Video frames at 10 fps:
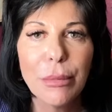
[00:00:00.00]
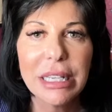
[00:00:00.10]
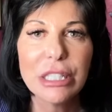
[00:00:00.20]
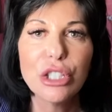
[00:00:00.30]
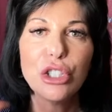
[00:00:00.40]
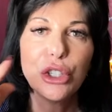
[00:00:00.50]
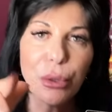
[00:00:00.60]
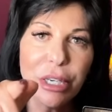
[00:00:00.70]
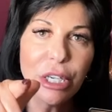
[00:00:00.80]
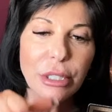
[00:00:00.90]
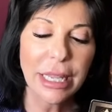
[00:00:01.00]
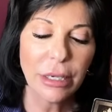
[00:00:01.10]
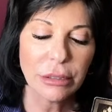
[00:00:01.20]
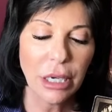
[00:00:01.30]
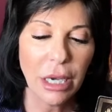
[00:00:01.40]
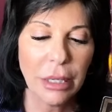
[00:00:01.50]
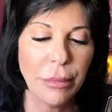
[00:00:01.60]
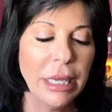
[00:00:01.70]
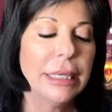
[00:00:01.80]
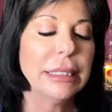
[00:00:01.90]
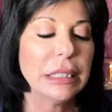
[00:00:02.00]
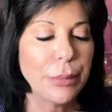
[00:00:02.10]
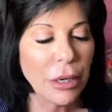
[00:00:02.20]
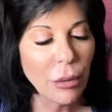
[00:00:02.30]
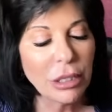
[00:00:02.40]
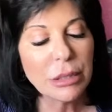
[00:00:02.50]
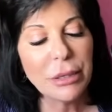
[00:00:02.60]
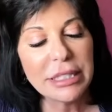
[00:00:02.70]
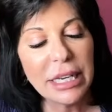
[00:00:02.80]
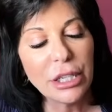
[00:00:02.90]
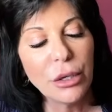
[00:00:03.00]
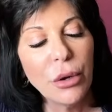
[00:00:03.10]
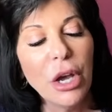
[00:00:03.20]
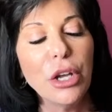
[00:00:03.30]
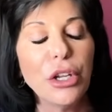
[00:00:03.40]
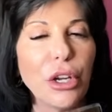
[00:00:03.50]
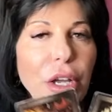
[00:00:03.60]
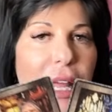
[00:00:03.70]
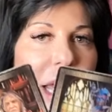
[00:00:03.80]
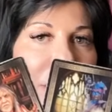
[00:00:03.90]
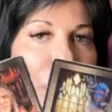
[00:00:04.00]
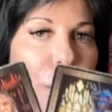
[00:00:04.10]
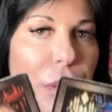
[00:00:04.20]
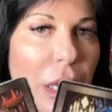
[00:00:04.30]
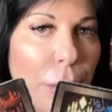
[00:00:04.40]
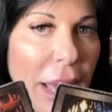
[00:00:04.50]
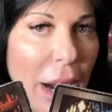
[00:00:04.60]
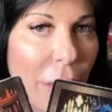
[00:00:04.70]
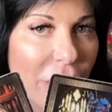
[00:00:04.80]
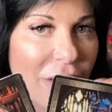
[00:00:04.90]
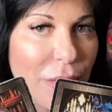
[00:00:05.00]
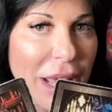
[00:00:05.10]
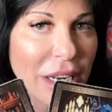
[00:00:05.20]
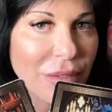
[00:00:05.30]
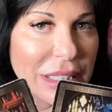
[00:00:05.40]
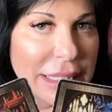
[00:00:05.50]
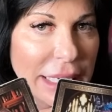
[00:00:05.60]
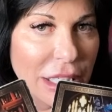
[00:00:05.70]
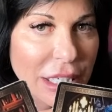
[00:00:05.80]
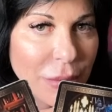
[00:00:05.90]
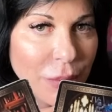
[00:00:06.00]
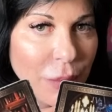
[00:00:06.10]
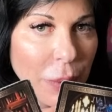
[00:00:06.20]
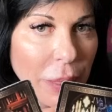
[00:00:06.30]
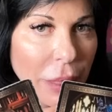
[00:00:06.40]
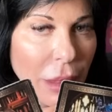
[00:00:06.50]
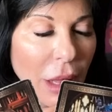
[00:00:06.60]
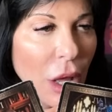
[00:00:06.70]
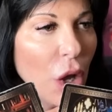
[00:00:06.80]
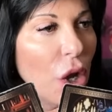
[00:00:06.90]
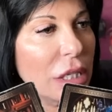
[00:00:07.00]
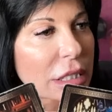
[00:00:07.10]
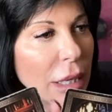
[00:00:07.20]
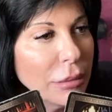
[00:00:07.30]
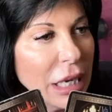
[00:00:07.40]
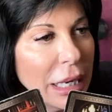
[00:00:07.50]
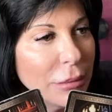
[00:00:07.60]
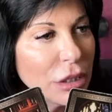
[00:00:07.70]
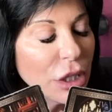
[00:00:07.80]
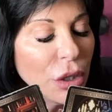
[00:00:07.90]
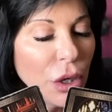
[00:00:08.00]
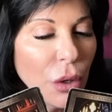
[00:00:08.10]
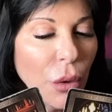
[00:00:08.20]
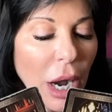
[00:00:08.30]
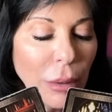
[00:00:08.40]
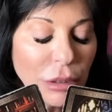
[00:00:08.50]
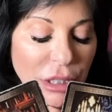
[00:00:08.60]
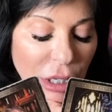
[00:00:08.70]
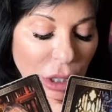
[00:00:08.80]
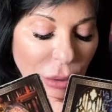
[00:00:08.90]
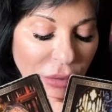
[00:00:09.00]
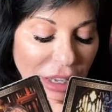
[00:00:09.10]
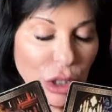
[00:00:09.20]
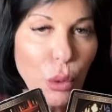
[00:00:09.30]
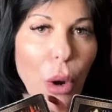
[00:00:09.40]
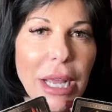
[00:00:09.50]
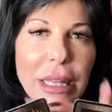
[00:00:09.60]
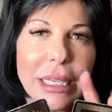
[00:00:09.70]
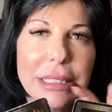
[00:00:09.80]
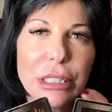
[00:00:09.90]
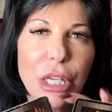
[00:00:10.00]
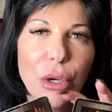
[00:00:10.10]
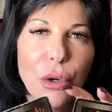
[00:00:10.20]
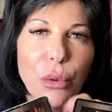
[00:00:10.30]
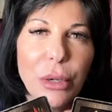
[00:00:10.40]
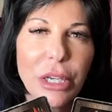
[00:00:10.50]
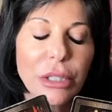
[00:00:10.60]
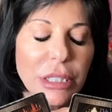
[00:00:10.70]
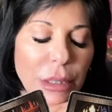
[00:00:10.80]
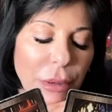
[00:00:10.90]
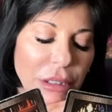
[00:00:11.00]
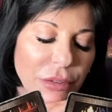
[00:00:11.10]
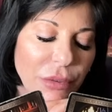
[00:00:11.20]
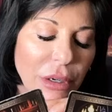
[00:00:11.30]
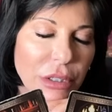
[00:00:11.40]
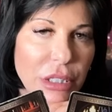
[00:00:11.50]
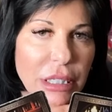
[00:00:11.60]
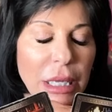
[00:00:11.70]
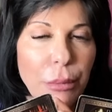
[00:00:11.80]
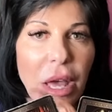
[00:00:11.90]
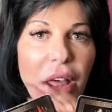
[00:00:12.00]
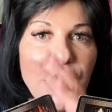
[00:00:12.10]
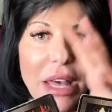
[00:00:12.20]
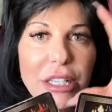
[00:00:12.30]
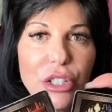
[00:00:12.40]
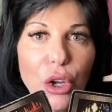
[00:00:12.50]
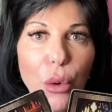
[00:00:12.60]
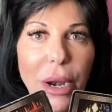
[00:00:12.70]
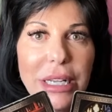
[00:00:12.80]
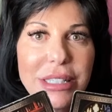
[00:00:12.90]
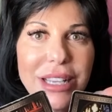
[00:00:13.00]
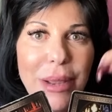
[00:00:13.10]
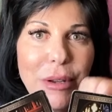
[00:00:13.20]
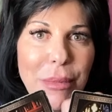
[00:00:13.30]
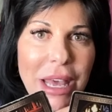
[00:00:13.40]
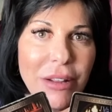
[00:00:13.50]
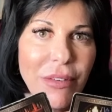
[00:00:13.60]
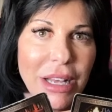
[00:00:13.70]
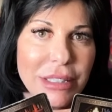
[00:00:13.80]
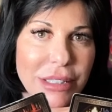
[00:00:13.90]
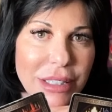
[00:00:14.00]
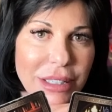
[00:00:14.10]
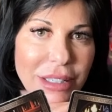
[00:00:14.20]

because during your downtime, Spirit wants me to tell you, you're going to have a big power of manifestation. Sometimes, you know, I will tell you, in that twilight zone when you're just about to fall asleep, that is the greatest time to manifest.